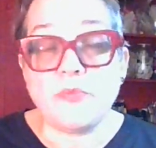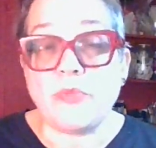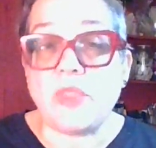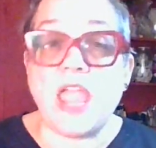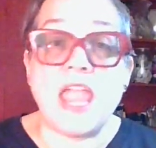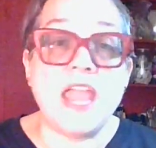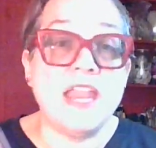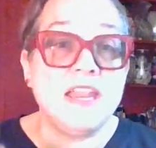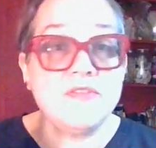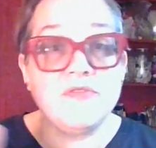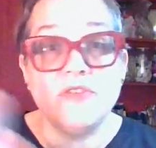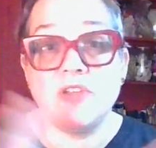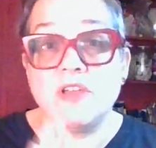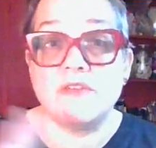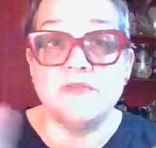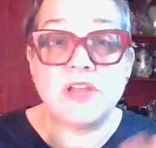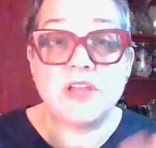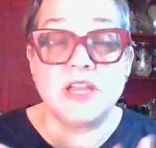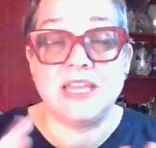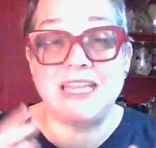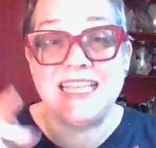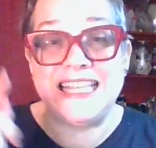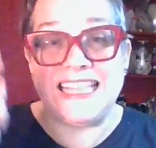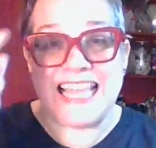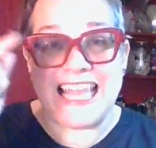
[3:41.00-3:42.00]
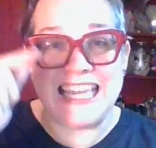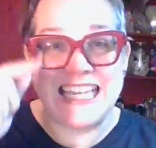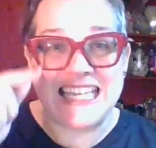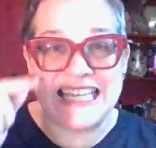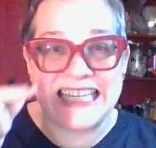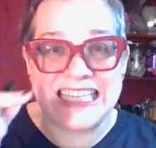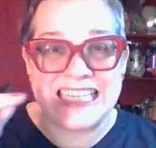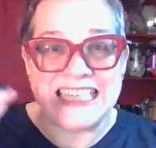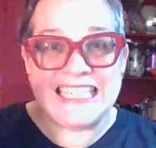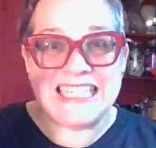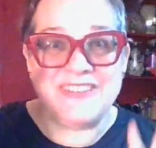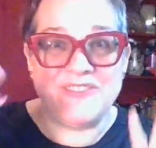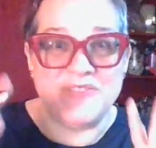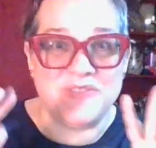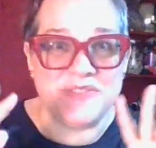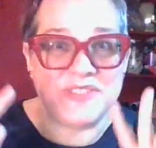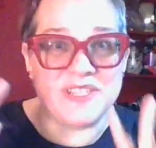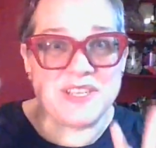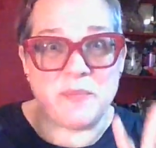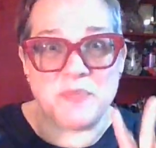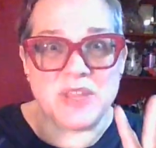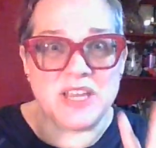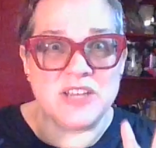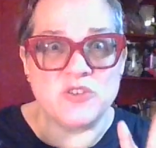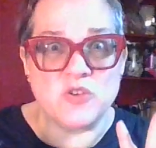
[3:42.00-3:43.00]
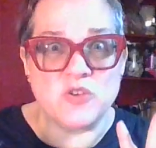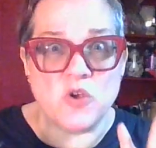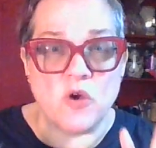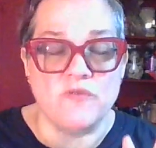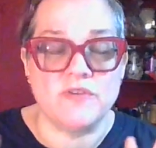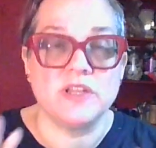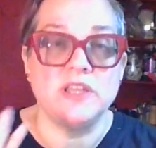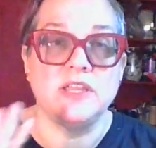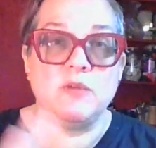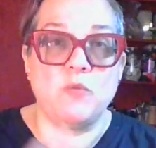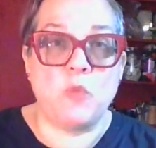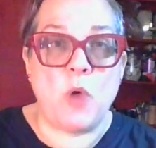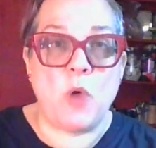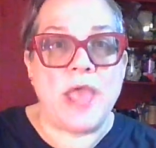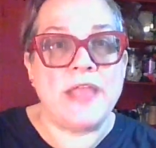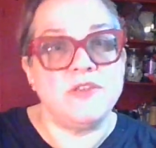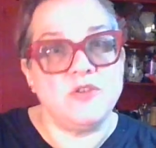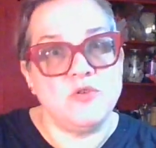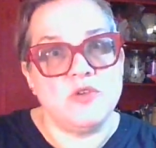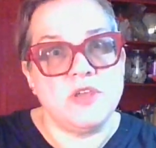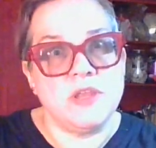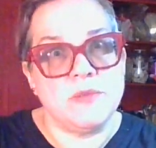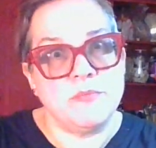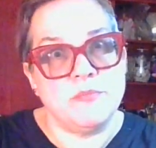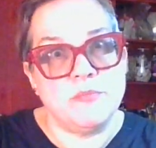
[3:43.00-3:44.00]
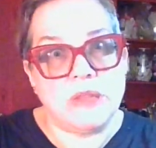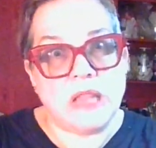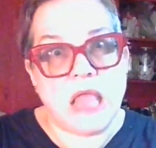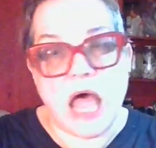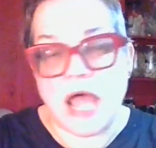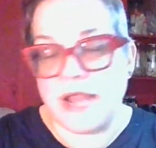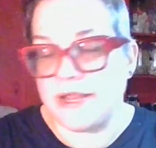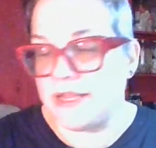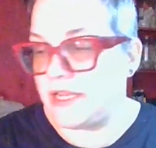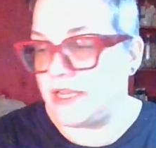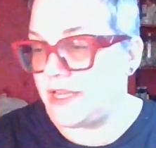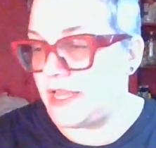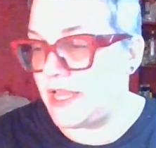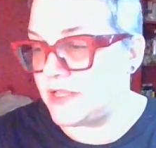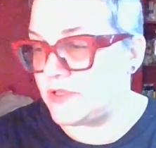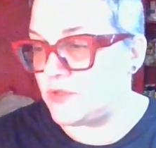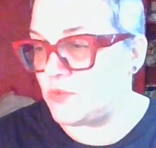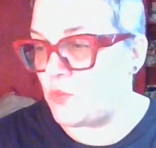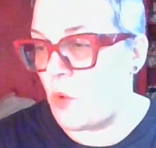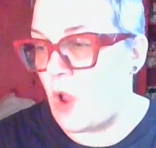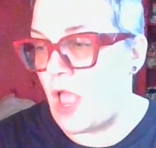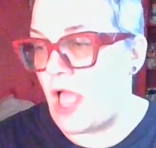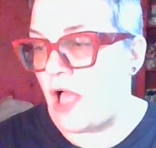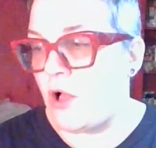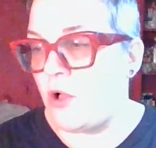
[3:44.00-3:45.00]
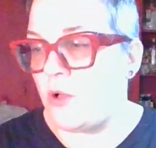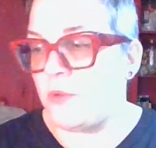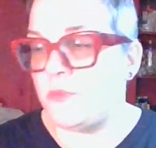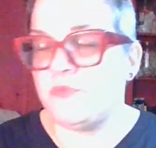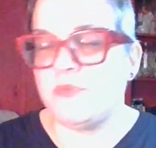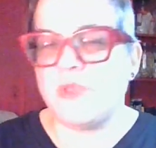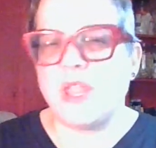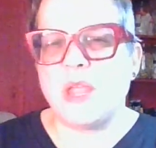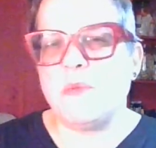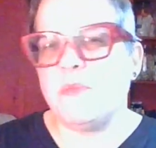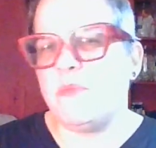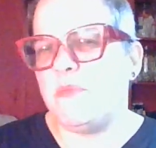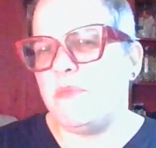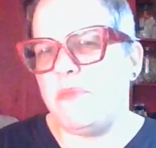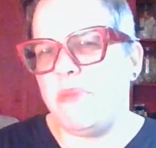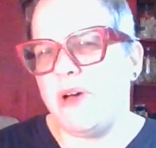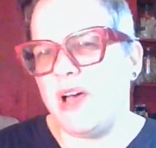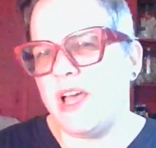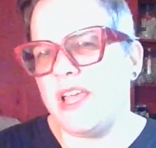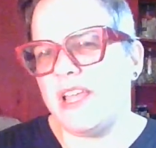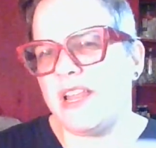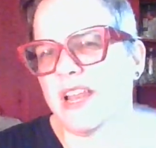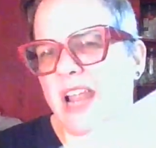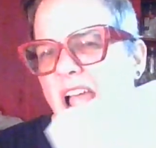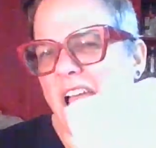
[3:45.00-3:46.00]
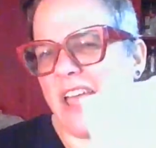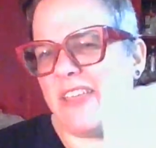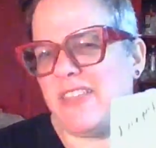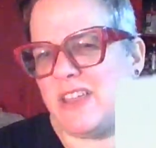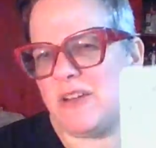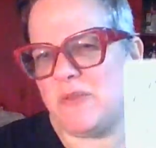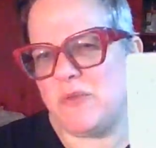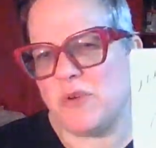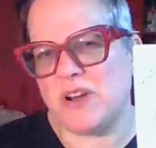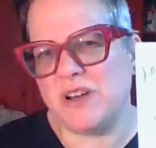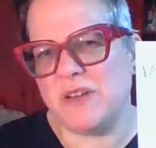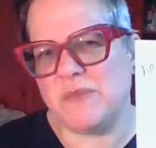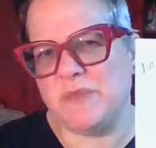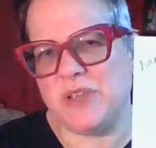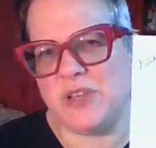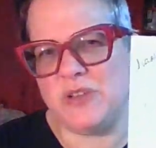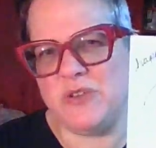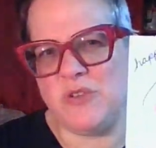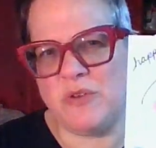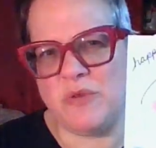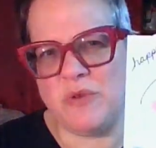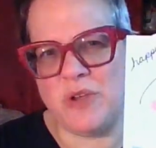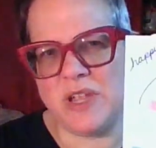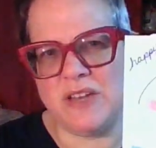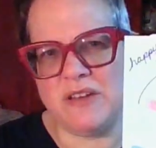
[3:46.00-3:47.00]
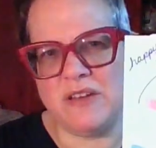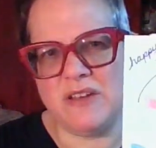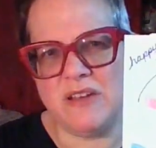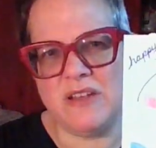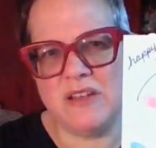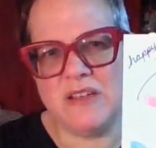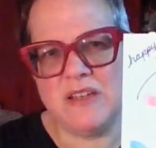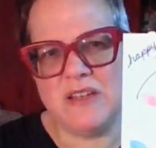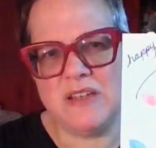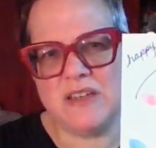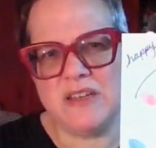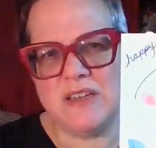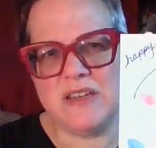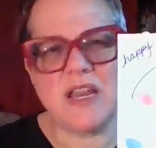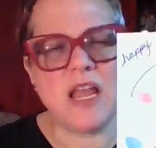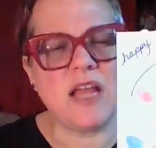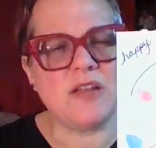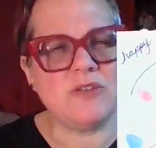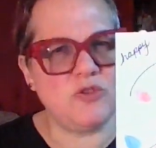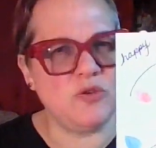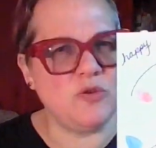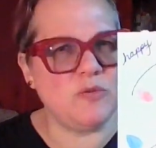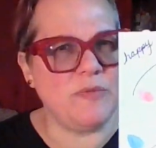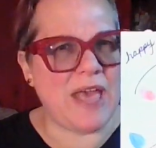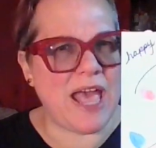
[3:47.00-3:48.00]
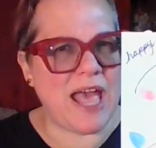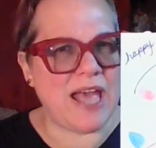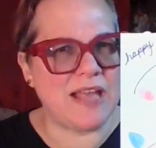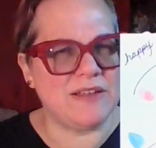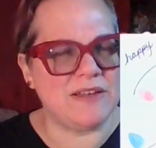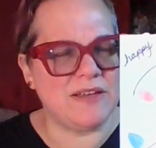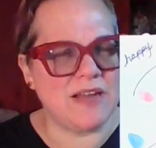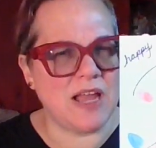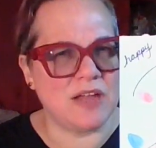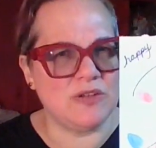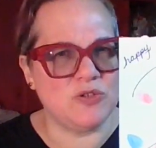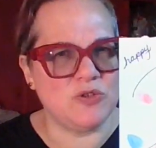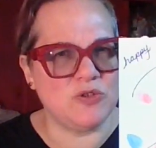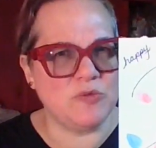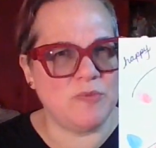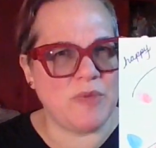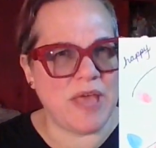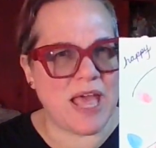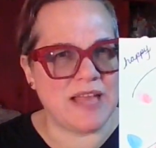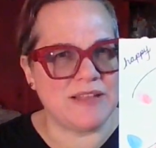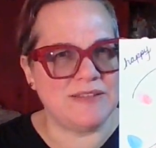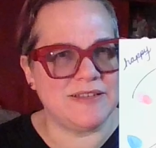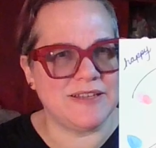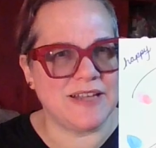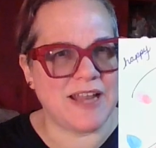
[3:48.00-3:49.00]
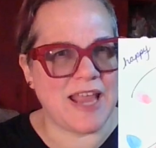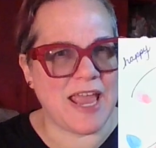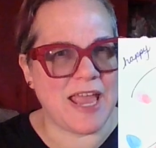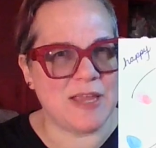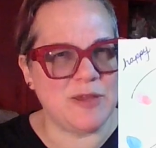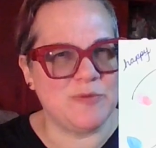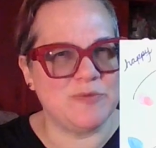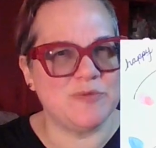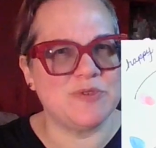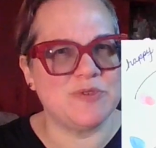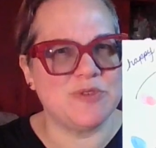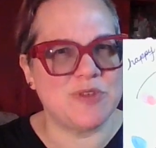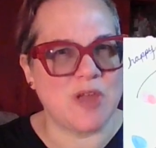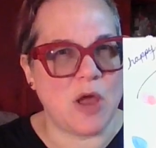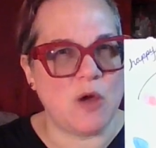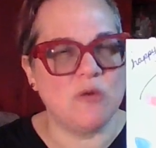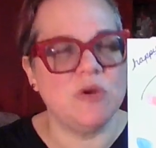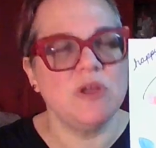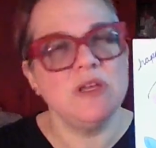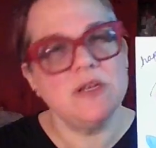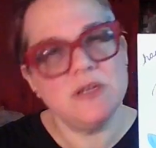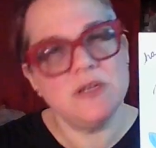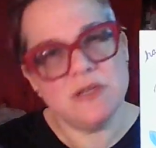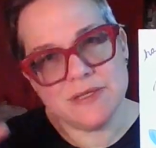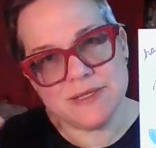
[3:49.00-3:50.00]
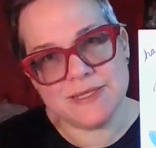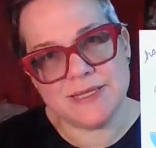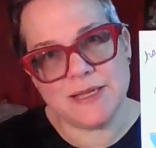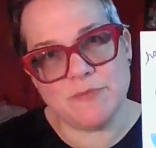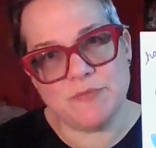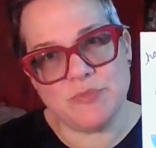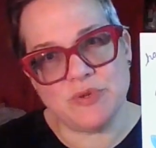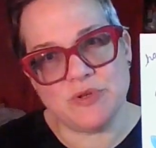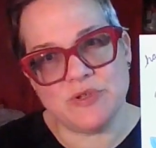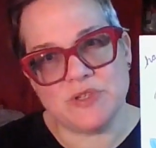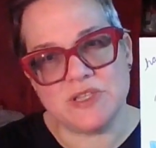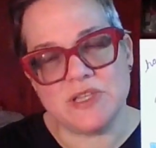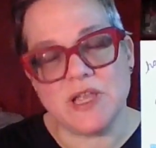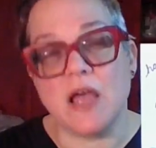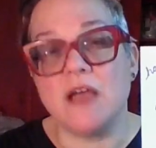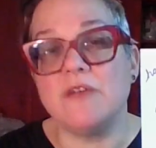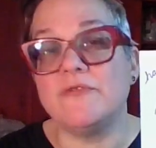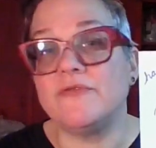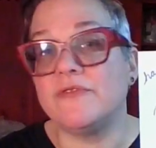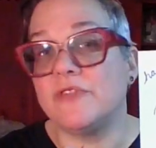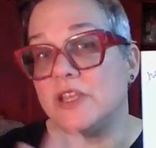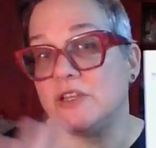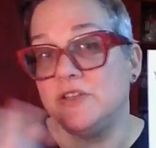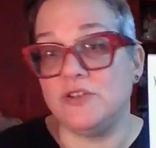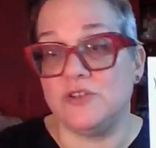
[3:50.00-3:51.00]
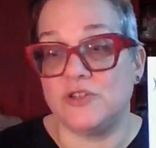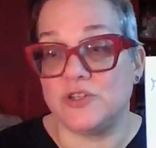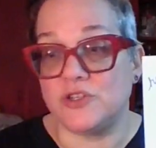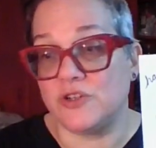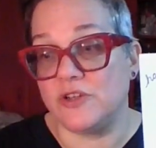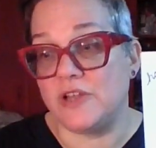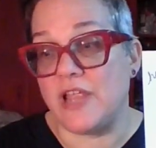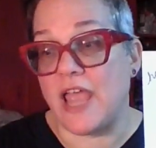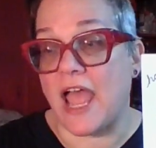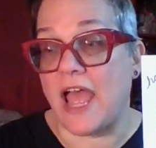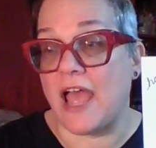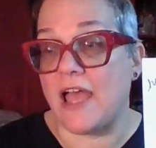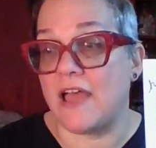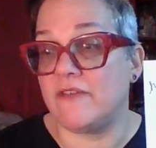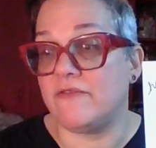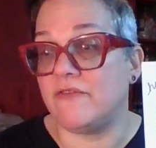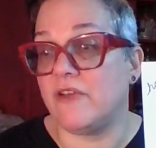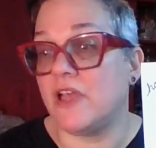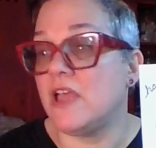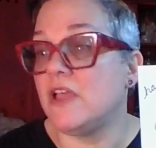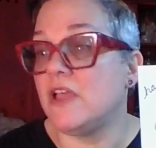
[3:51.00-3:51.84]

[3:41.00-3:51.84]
if you have any, if something's overly wet, you can blot it as well. But I think we're going to be doing not too bad today. So simple stuff that you should have